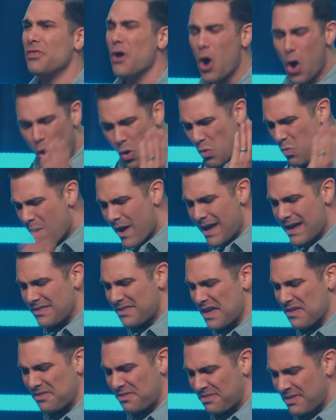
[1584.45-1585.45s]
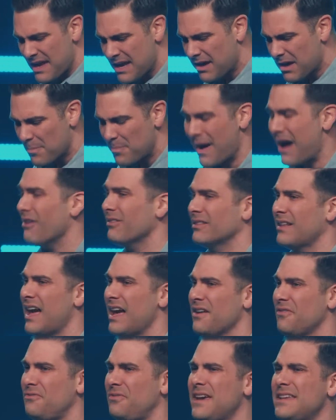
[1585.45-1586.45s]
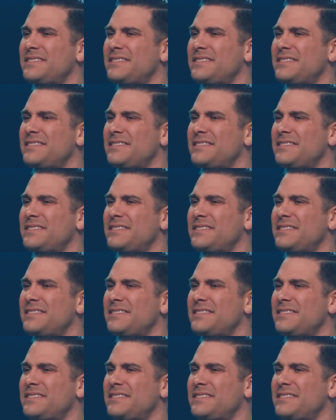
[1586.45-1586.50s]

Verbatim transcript: the whole way they think about life,